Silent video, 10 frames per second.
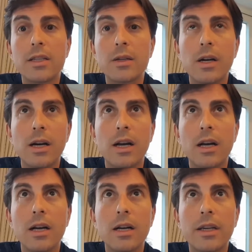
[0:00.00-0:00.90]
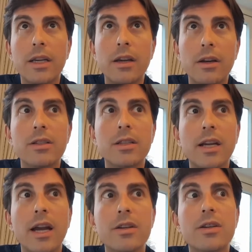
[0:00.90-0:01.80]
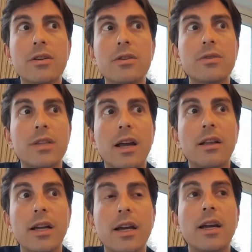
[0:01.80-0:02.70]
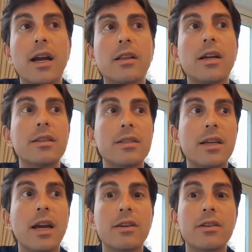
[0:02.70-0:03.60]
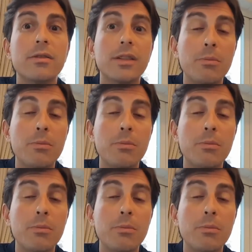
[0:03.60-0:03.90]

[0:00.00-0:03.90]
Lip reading: So here to Guangzhou to LA to Guangzhou,